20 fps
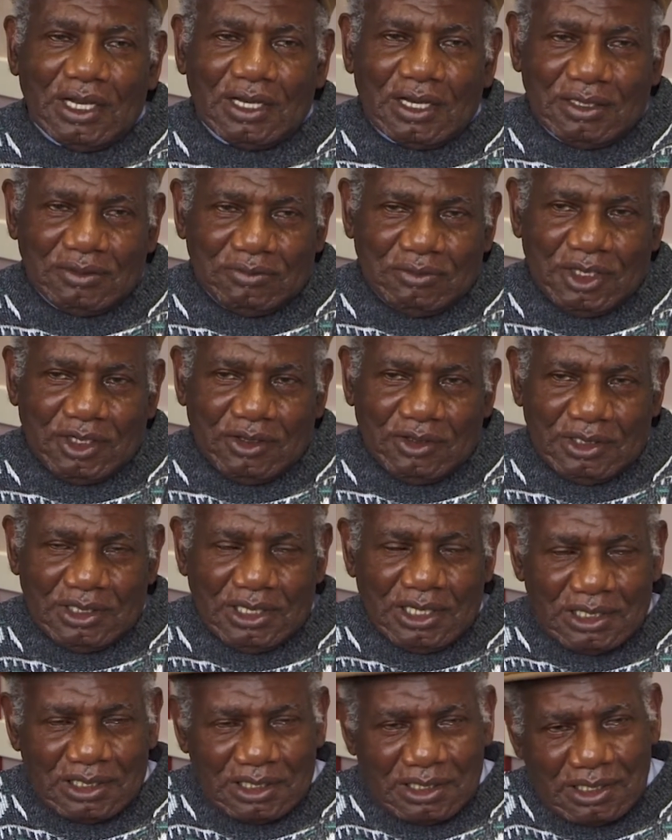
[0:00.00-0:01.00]
got married,
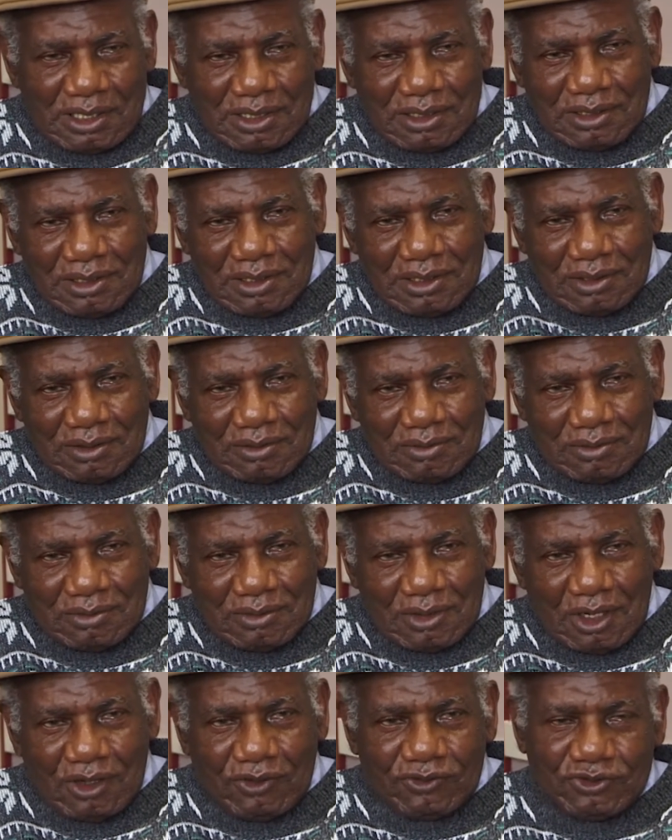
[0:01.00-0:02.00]
and
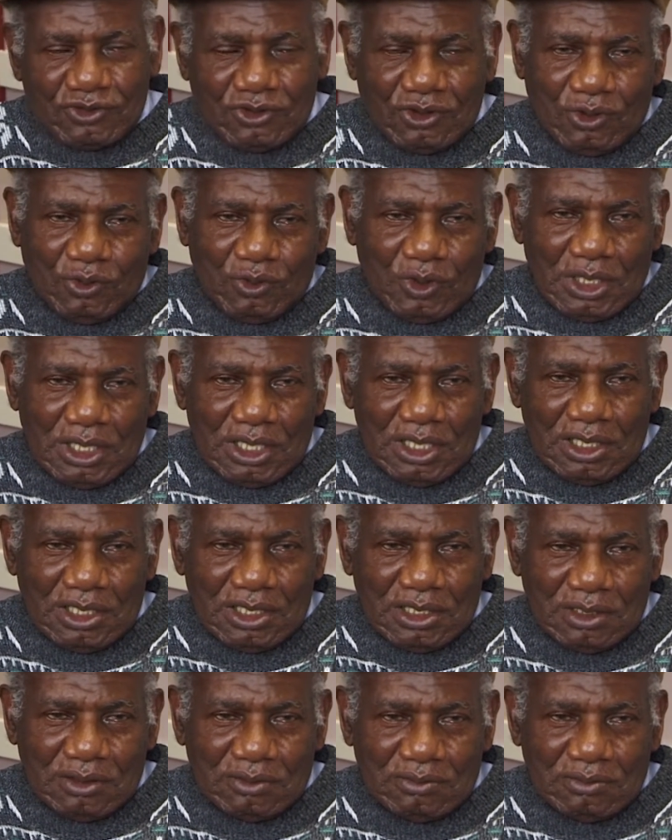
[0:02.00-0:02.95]
then after a while,